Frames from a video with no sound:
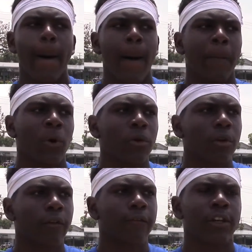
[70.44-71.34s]
I'm going
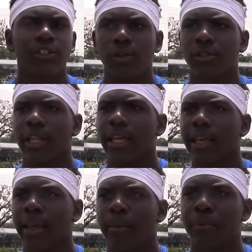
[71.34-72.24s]
to a Fresno State
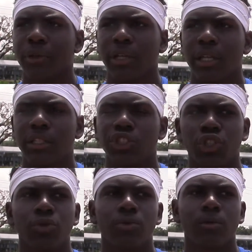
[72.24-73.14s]
camp in
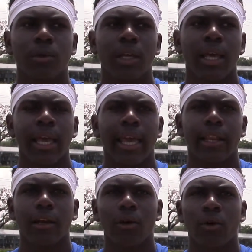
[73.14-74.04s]
June
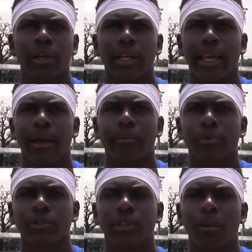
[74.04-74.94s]
and an Oregon camp
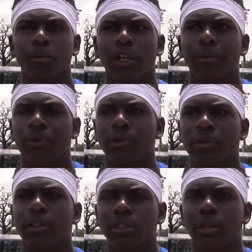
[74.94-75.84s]
sometime
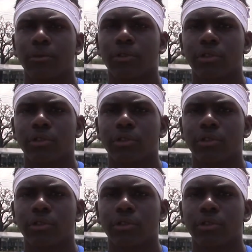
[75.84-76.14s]
in the summer.